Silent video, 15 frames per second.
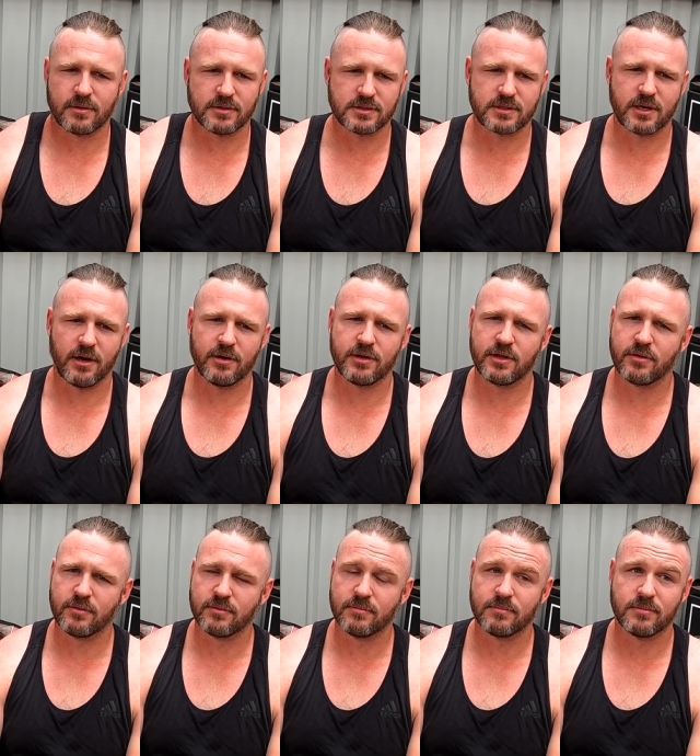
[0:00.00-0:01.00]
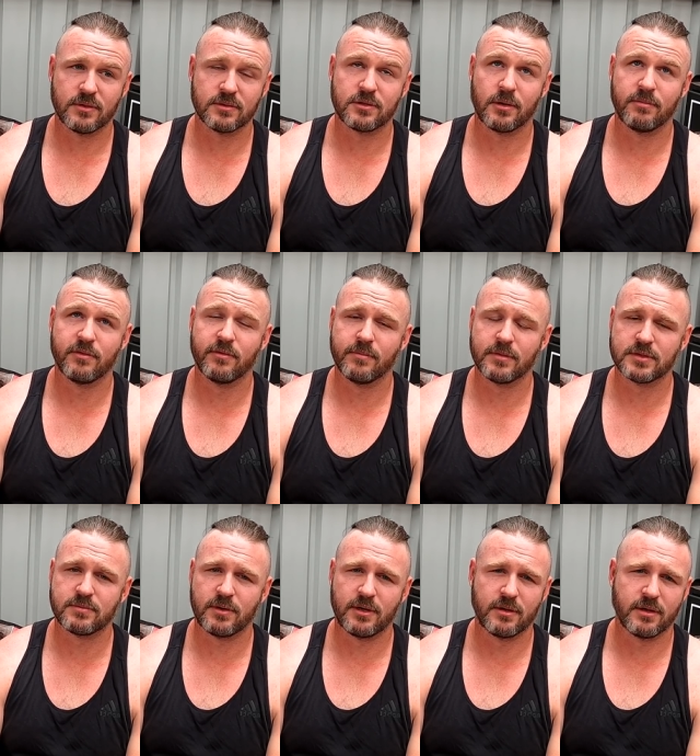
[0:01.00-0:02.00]
got this coating on, on top of them
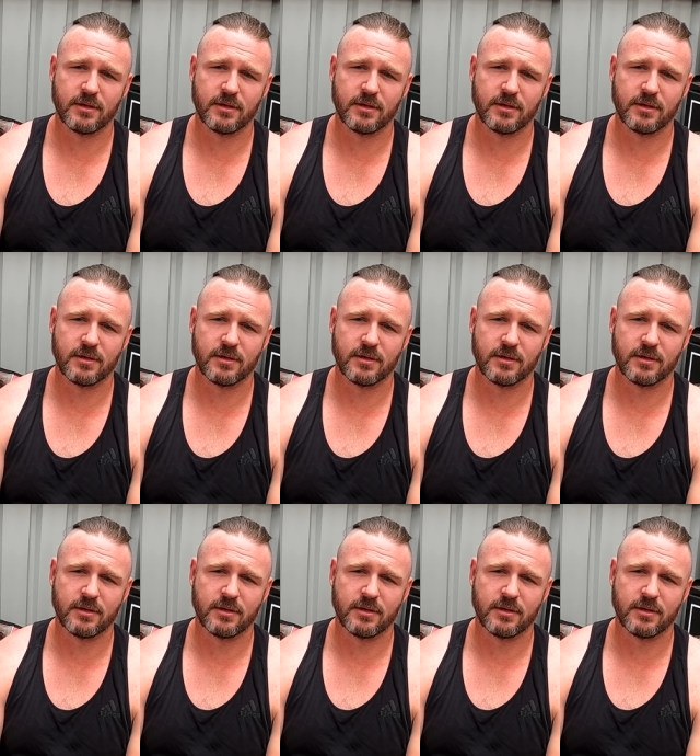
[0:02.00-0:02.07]
as well,